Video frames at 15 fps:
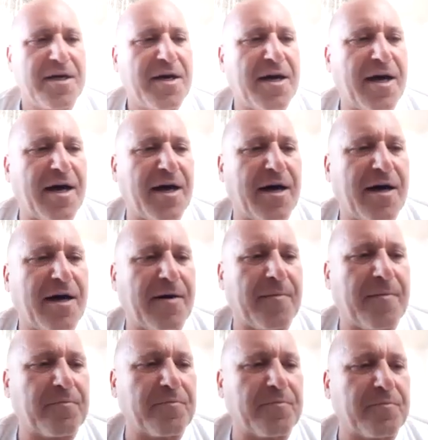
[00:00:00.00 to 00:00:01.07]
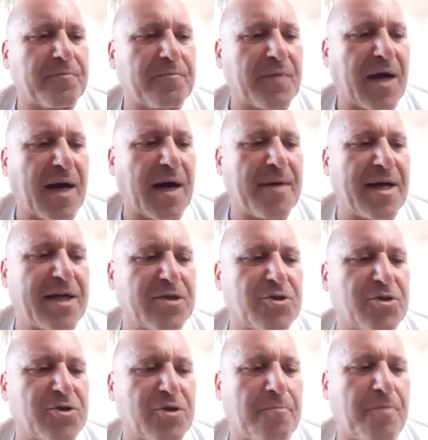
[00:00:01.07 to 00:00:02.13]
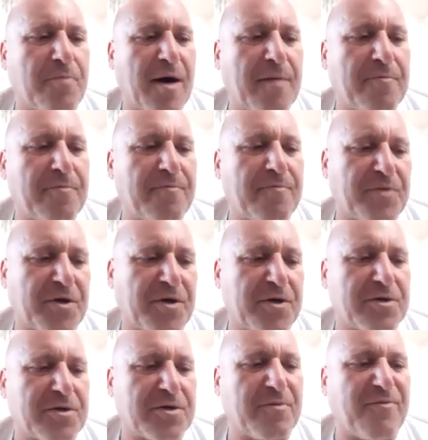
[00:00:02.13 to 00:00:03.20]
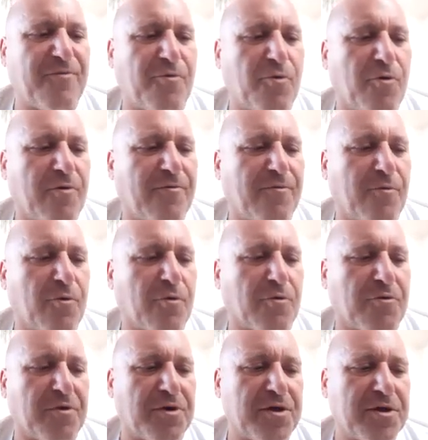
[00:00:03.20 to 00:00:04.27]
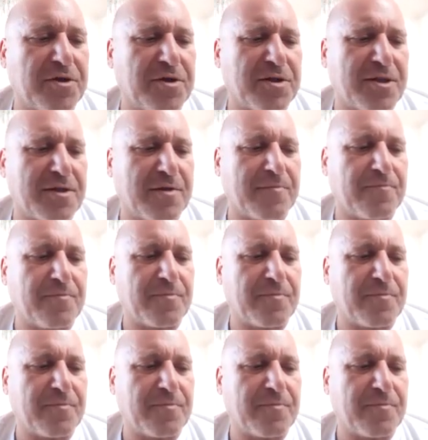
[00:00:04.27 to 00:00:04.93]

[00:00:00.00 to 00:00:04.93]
I managed the pub years before for 3 years.